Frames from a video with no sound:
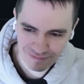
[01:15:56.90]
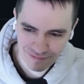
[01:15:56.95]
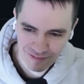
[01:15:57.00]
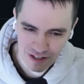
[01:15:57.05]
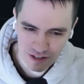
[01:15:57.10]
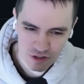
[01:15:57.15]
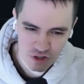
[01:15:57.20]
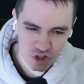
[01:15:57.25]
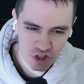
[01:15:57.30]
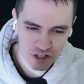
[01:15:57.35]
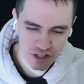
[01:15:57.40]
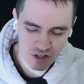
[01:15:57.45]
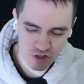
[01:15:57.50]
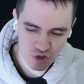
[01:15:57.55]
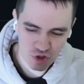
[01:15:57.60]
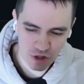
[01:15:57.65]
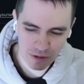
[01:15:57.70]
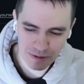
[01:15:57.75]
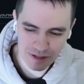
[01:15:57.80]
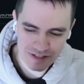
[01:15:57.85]
Should
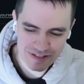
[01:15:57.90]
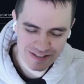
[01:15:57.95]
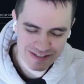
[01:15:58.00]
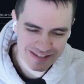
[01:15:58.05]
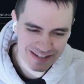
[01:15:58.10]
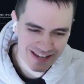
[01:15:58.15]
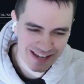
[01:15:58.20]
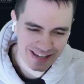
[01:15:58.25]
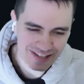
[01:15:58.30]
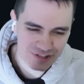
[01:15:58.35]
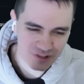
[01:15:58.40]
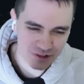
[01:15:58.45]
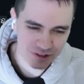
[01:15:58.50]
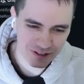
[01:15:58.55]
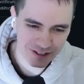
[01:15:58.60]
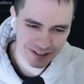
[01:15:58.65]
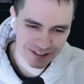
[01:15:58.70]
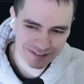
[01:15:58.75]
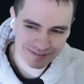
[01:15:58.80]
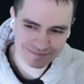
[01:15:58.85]
contribute to TS
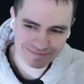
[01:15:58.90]
circuit.